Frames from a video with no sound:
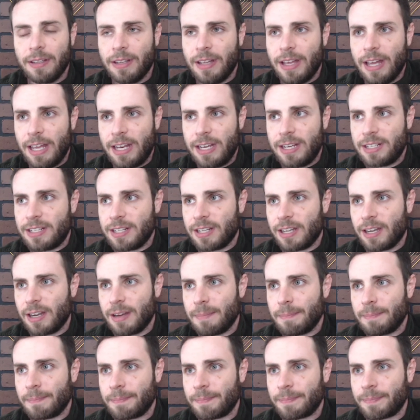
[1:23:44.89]

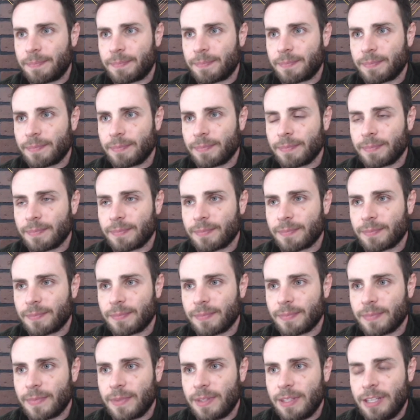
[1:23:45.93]
And
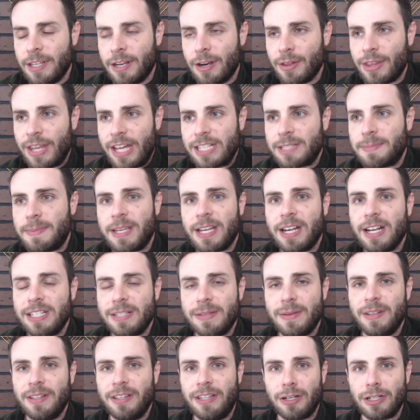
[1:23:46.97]
that's because
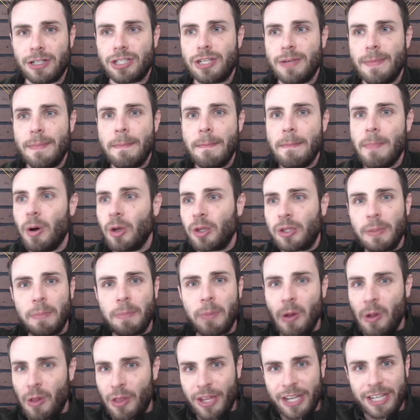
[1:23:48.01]
there's
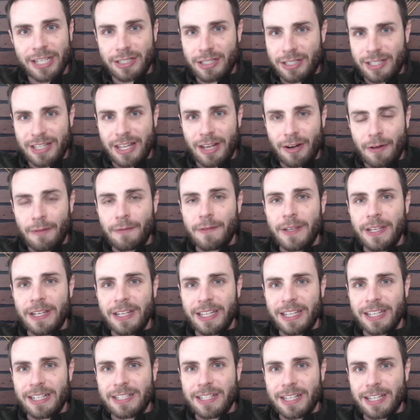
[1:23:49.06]
multiple things that are feeding
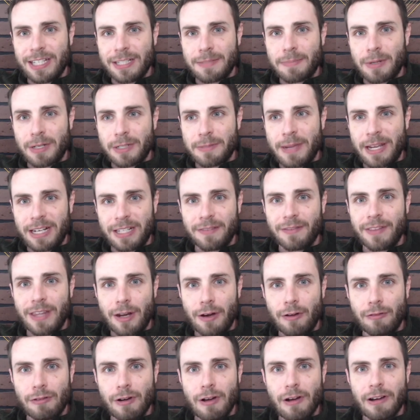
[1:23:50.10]
into this perspective that
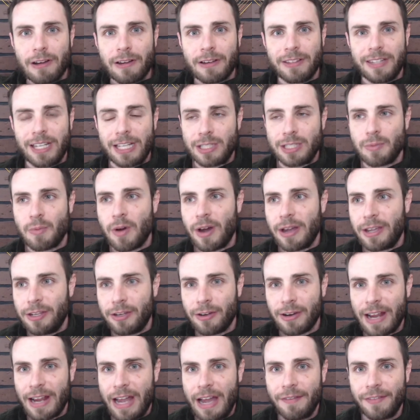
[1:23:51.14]
are wrong. That's why
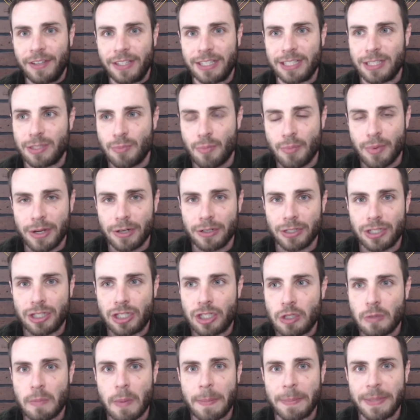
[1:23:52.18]
you're having this weird
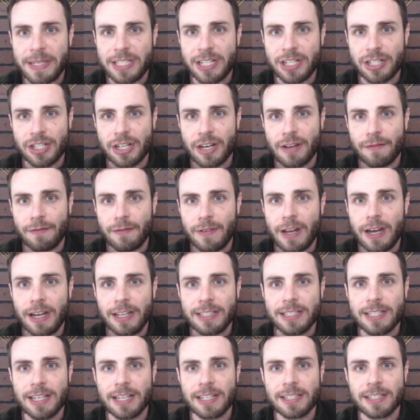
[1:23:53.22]
superposition of
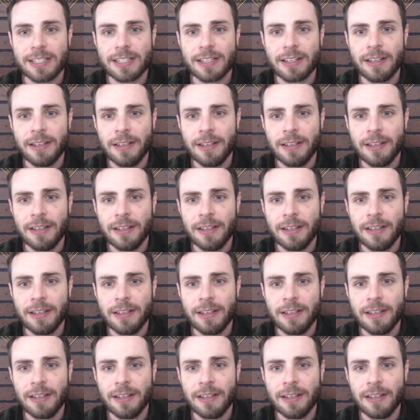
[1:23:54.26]
nonsense.